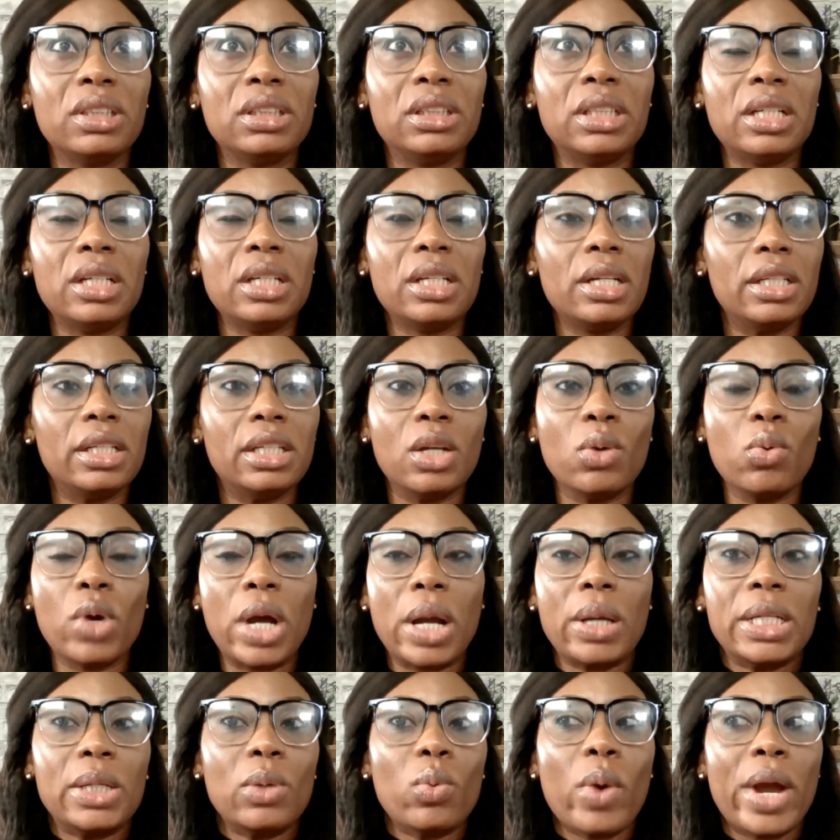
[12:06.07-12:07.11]
the day,
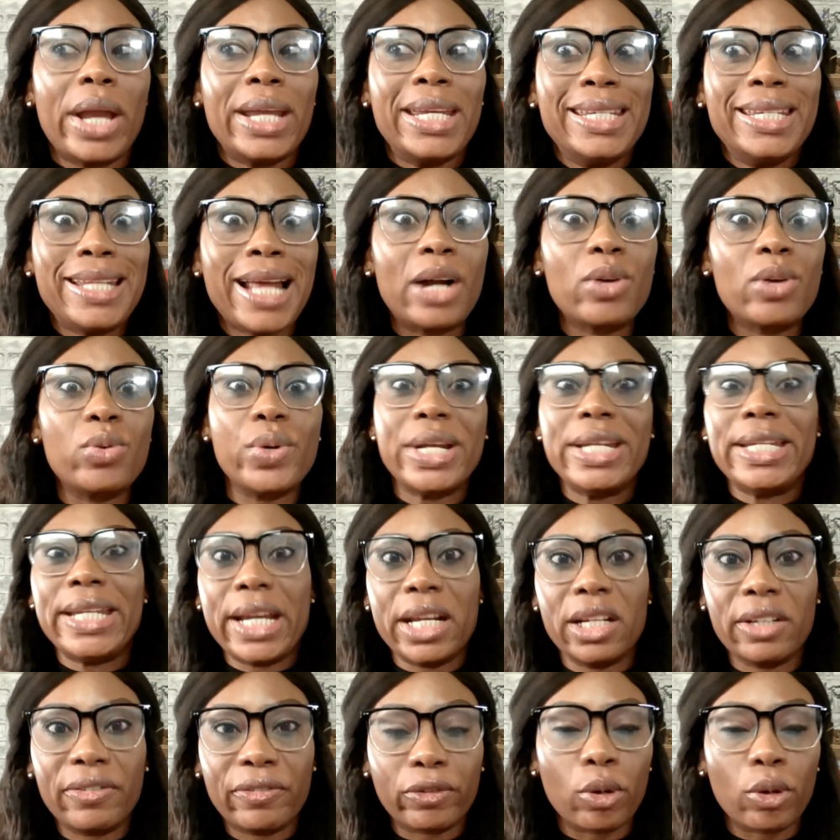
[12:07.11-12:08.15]
they were either
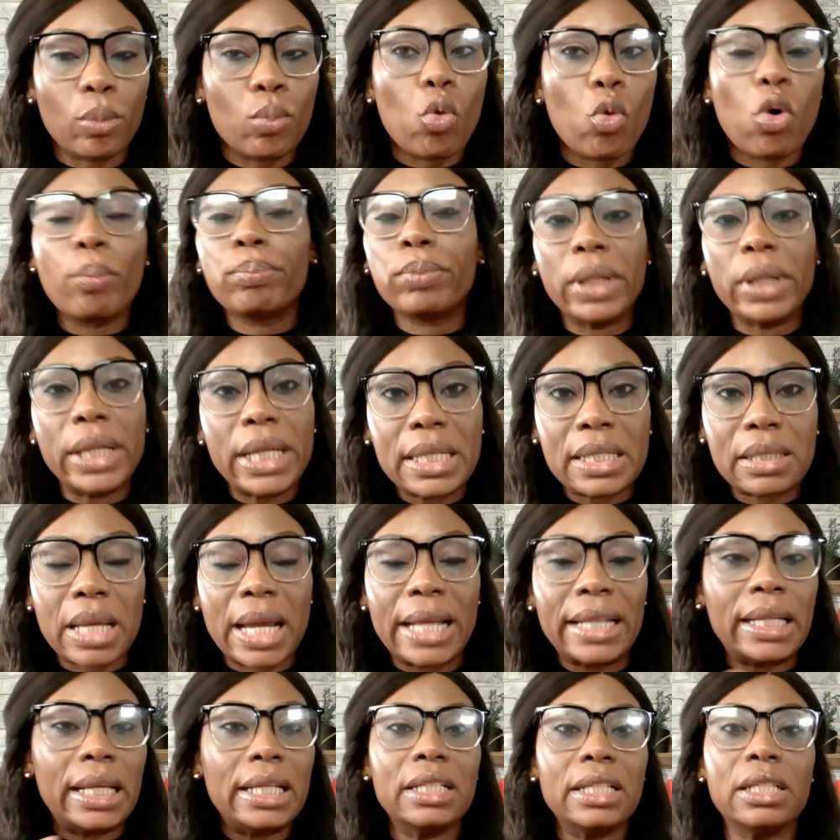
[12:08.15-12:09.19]
raided from one place
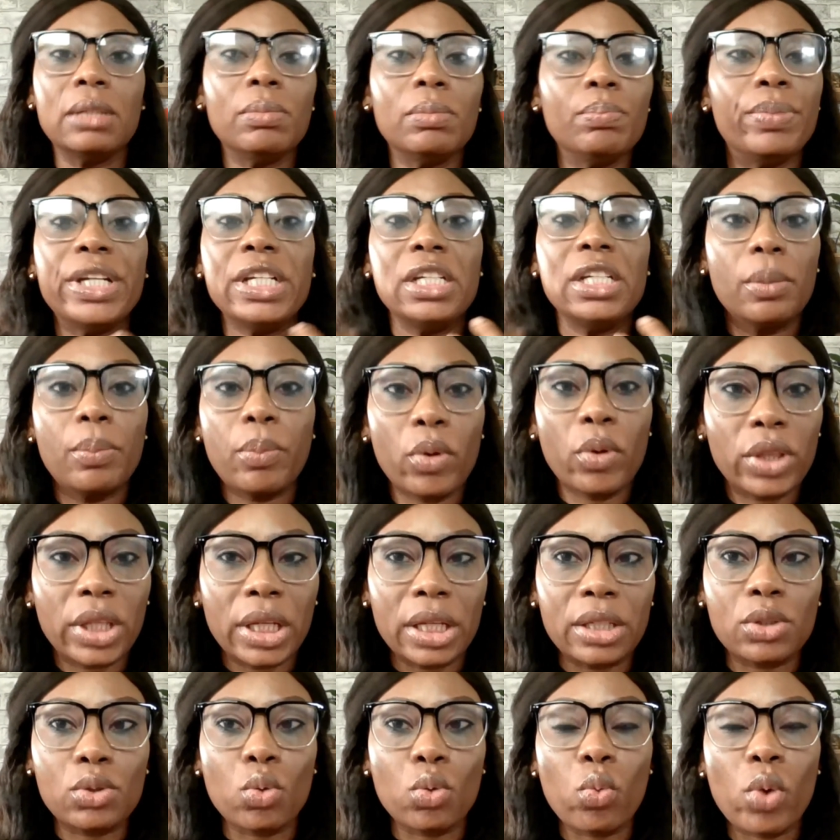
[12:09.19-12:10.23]
and then being
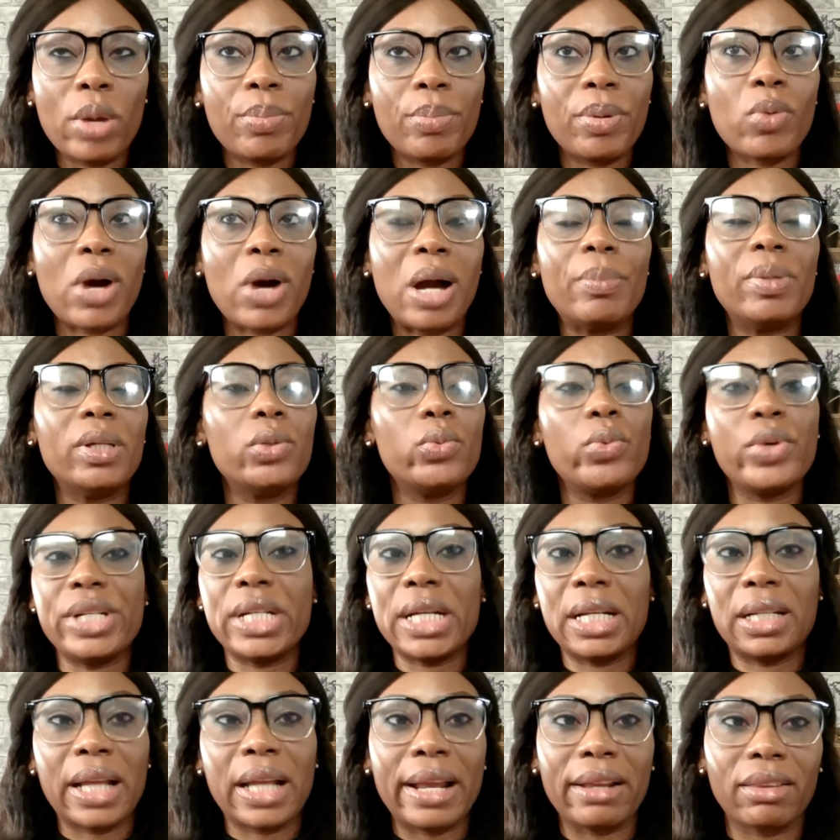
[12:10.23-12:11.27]
deported. So when people are being
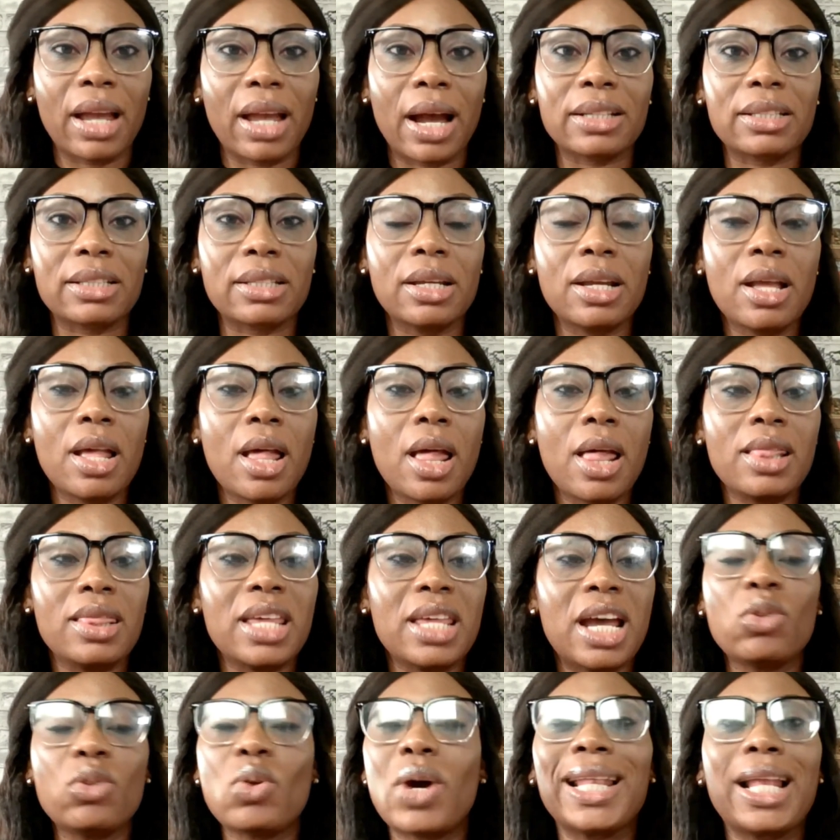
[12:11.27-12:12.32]
raided like that, they
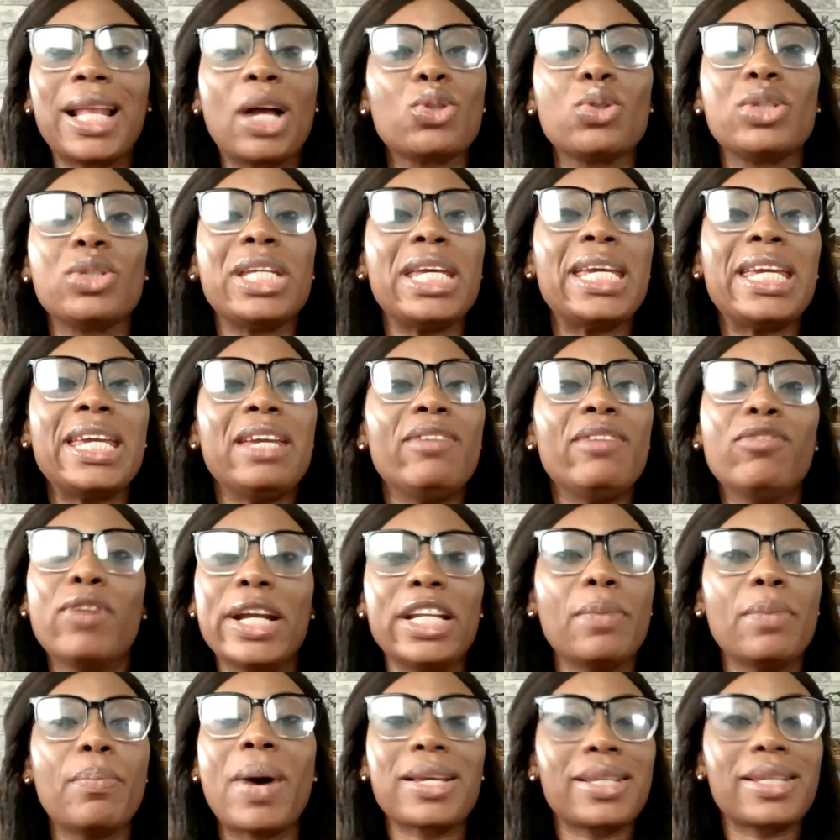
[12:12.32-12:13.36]
are not allowed to take even
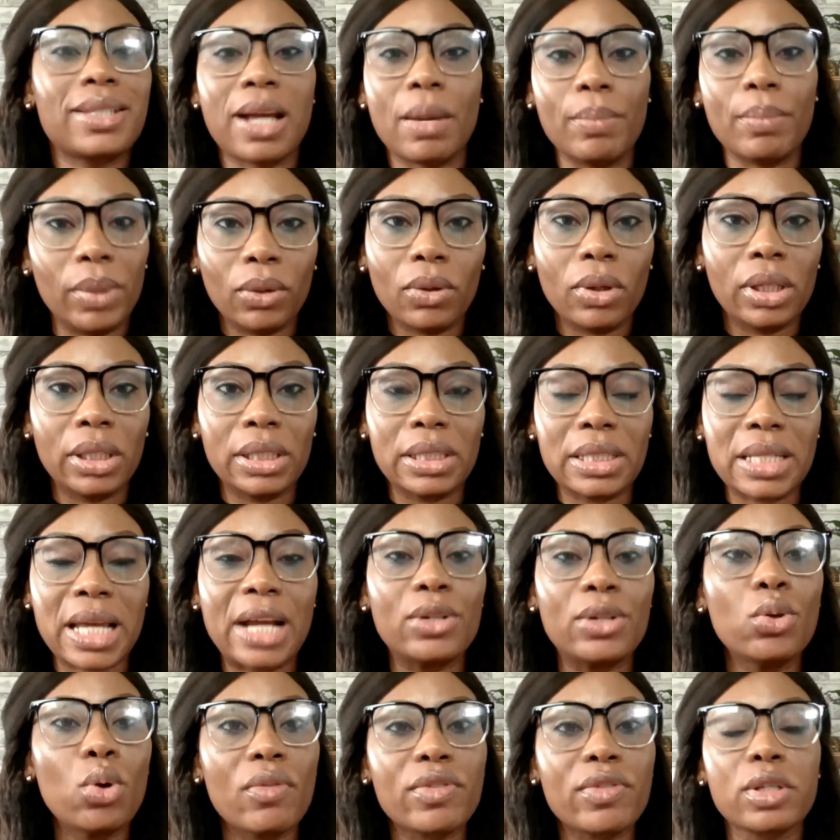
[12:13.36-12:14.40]
any personal belongings. I
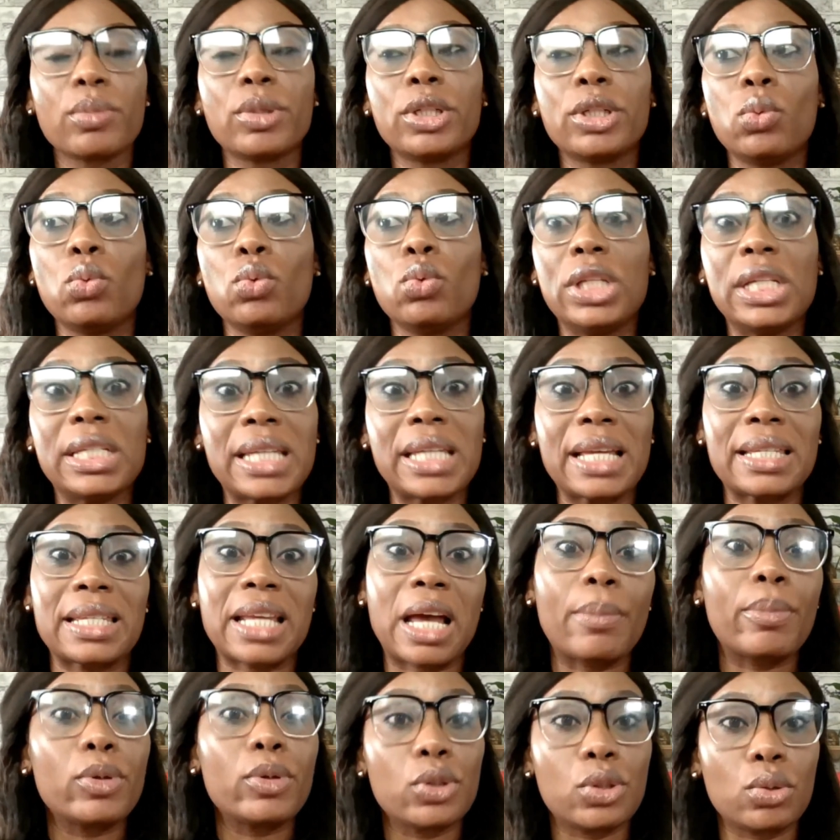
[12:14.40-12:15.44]
know of somebody who this has
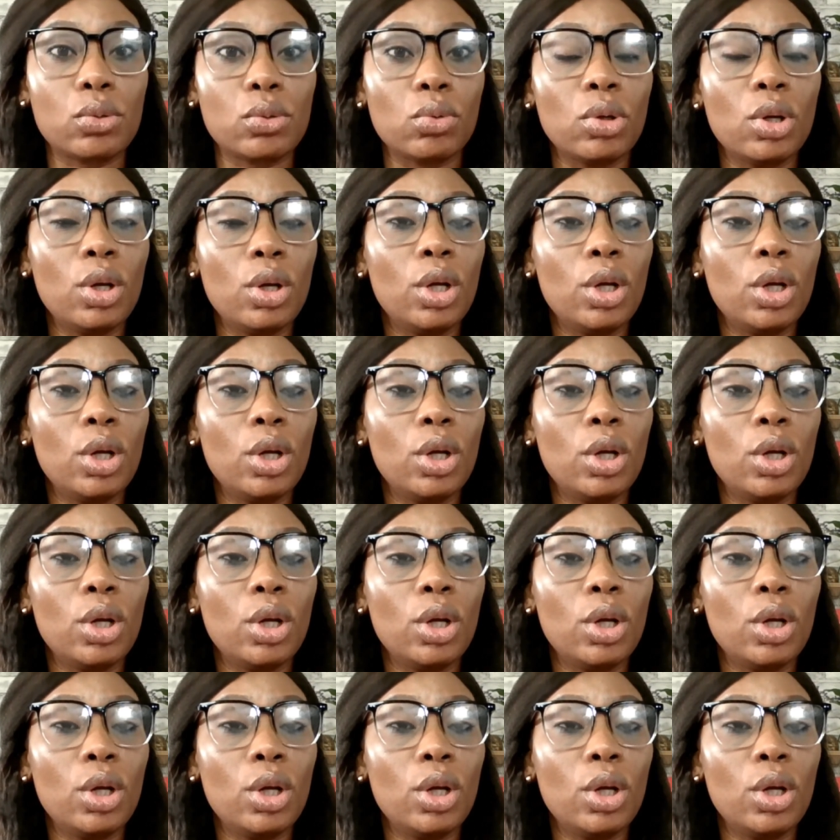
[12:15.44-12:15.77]
happened to,